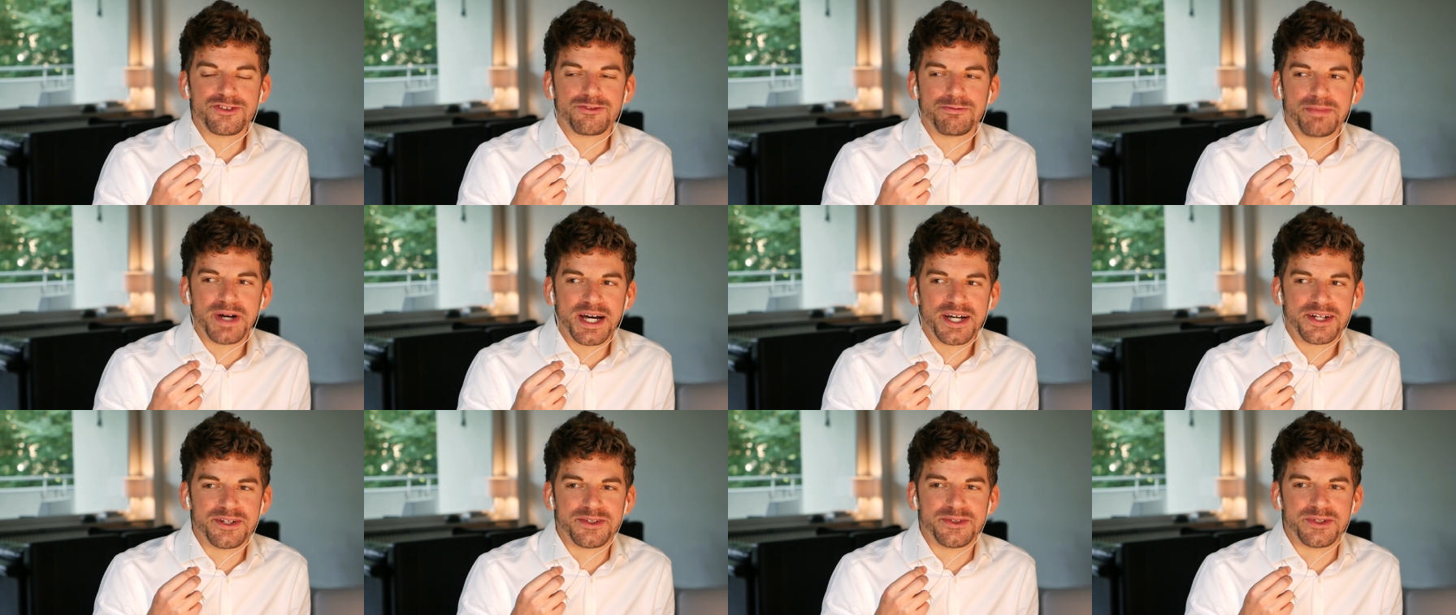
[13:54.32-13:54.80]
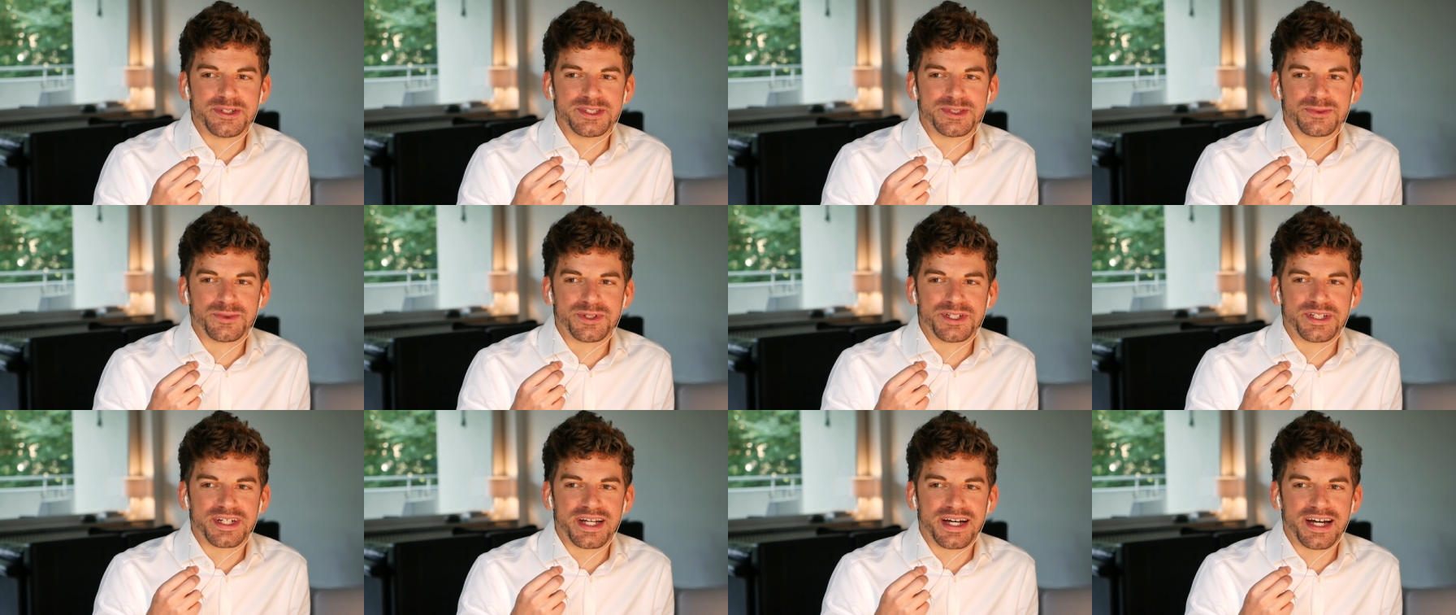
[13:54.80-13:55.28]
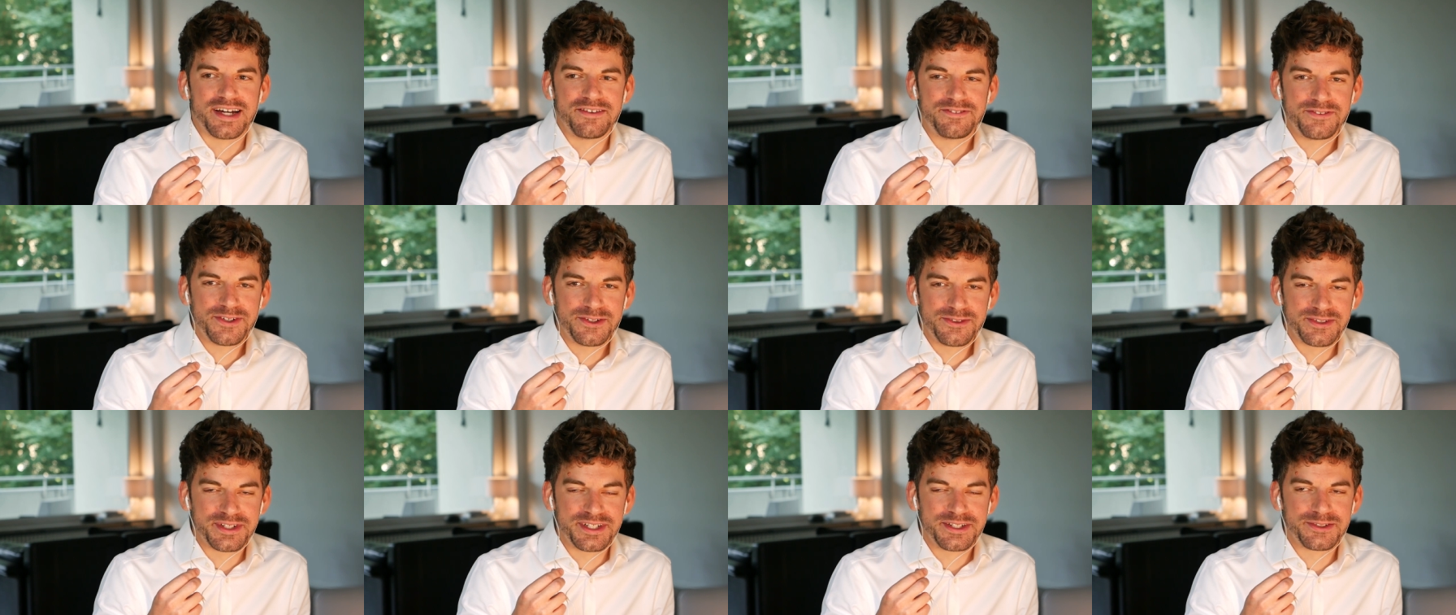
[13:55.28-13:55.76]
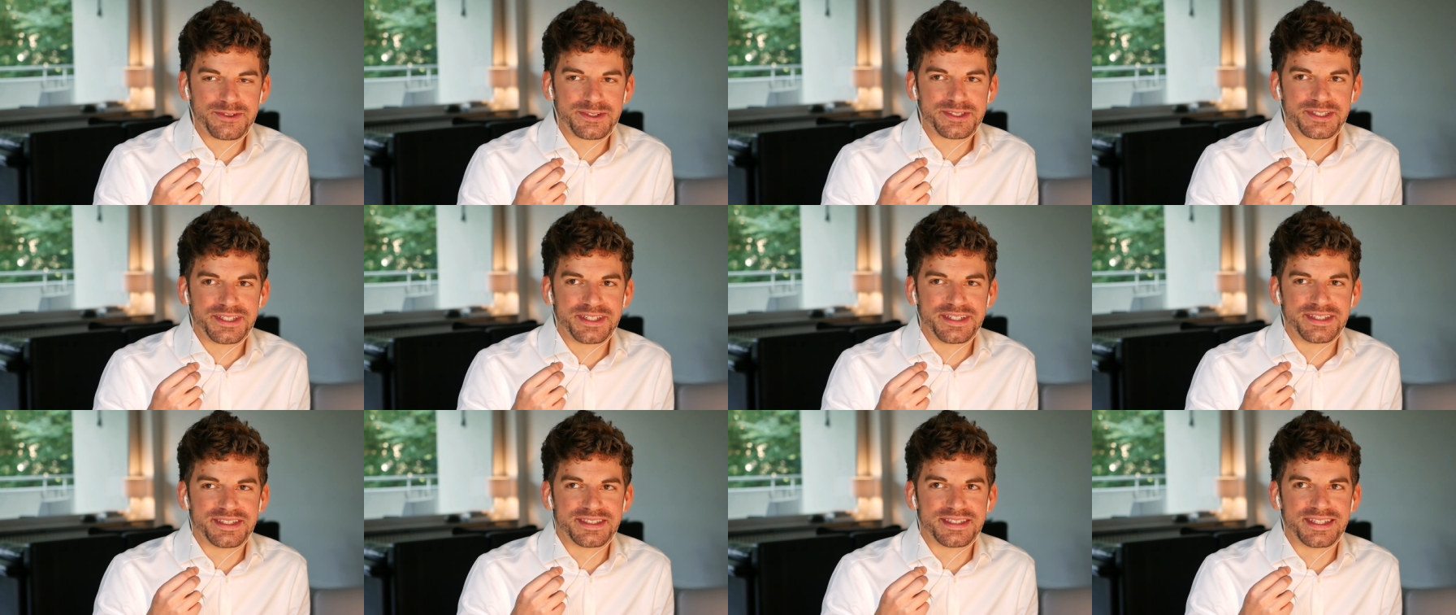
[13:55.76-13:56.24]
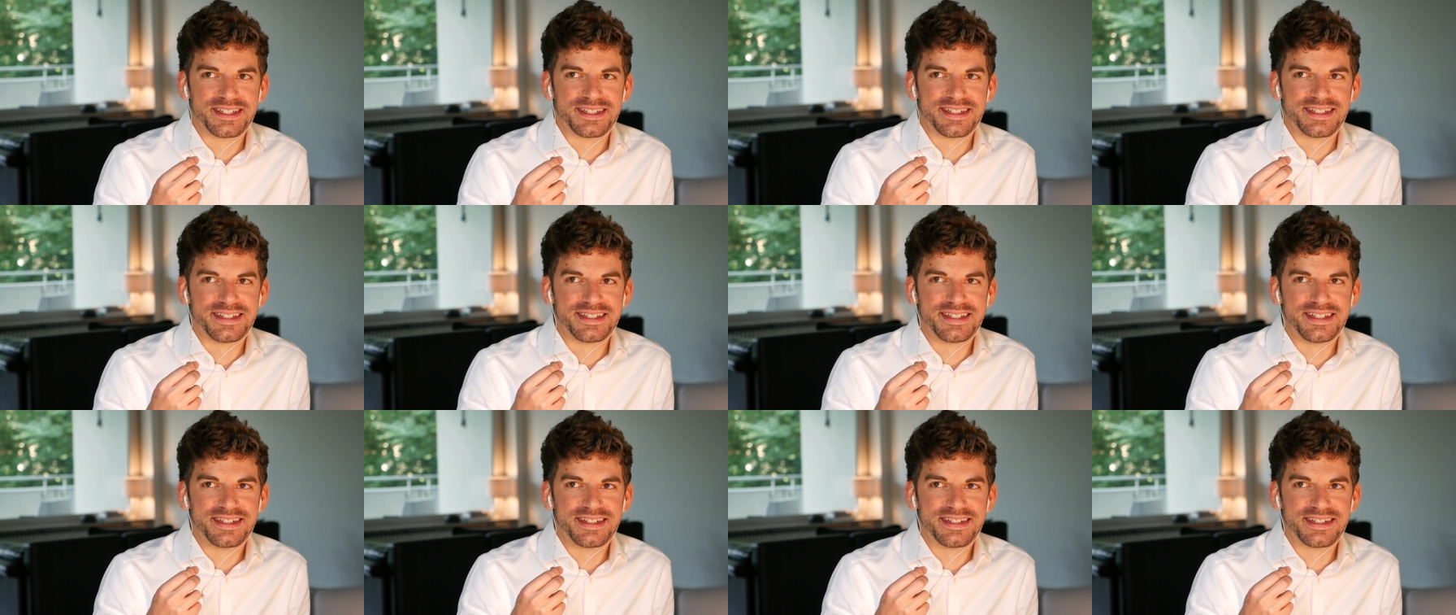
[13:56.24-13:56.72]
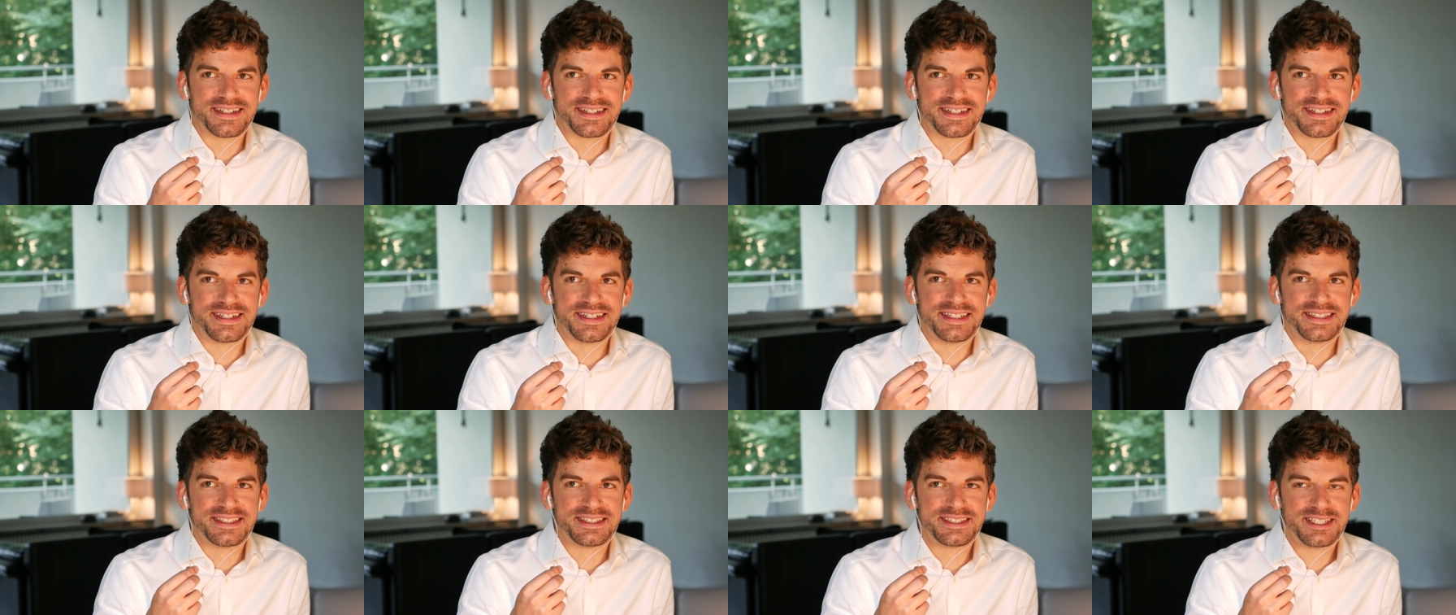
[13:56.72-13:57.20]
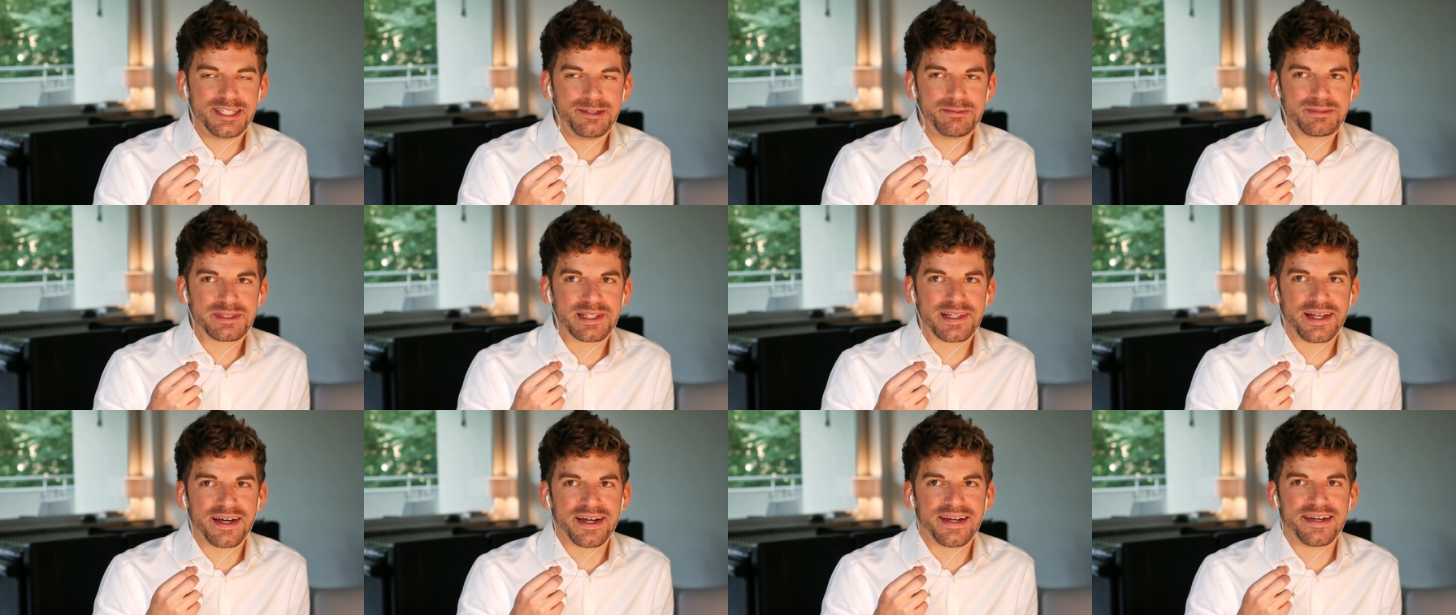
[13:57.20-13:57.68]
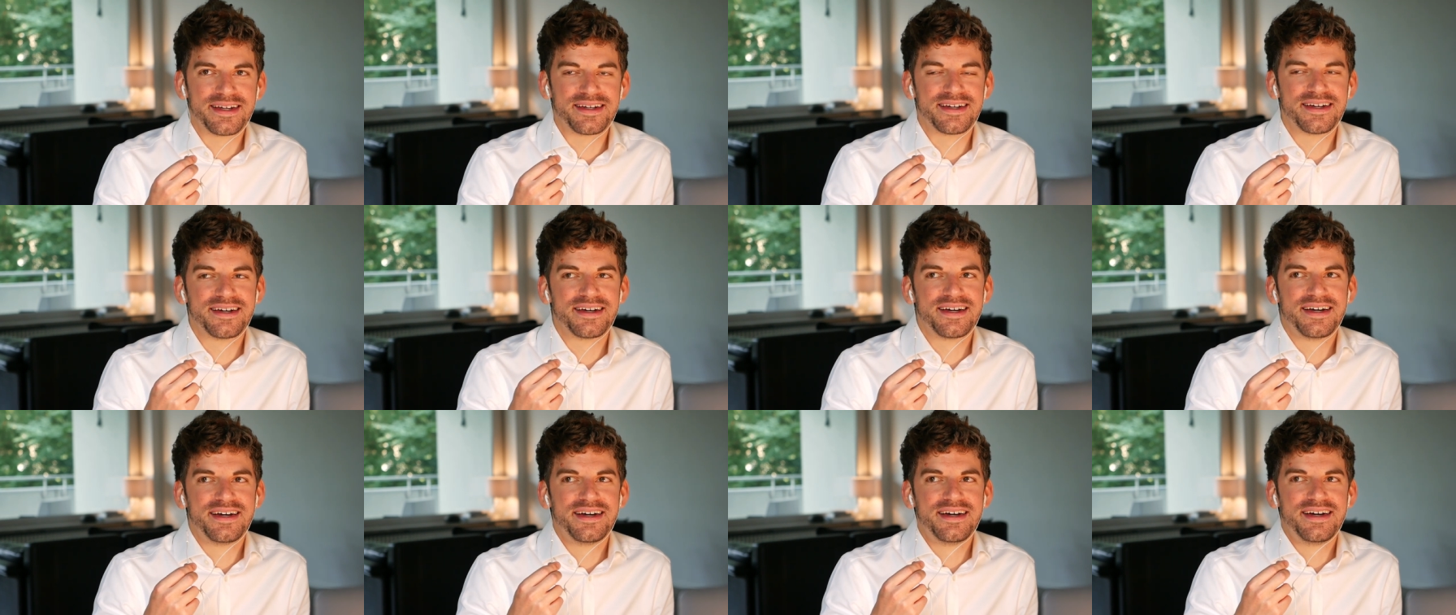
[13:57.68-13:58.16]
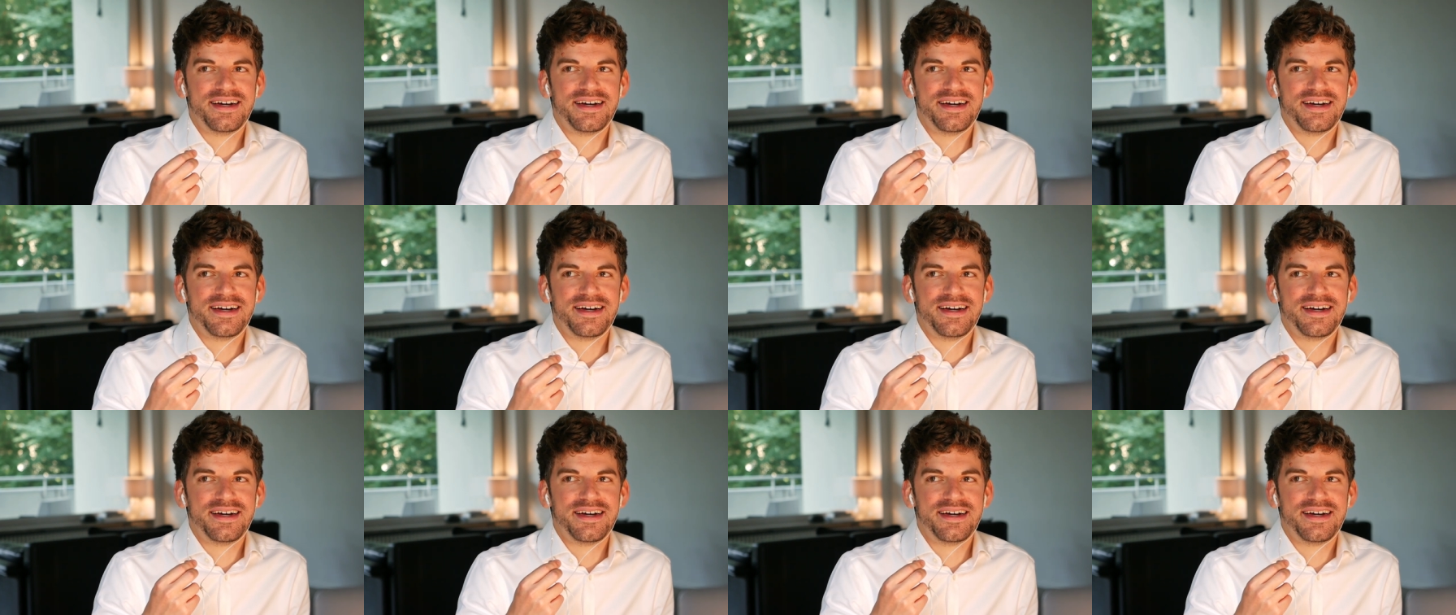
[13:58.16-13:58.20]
of patterns, what I found interesting is that it seems like